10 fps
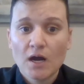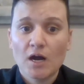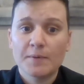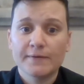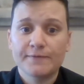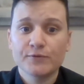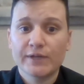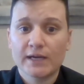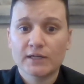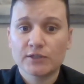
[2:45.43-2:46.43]
A
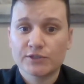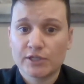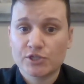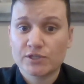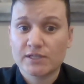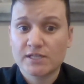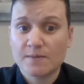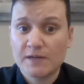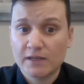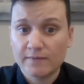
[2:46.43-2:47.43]
food handler touches
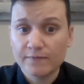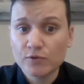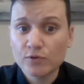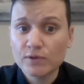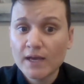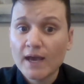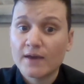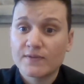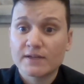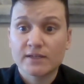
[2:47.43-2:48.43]
contaminated food
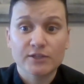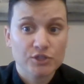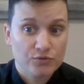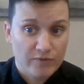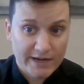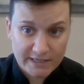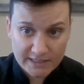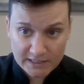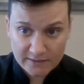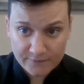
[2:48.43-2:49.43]
and then touches
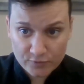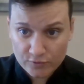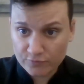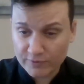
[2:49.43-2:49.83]
ready-to-eat food.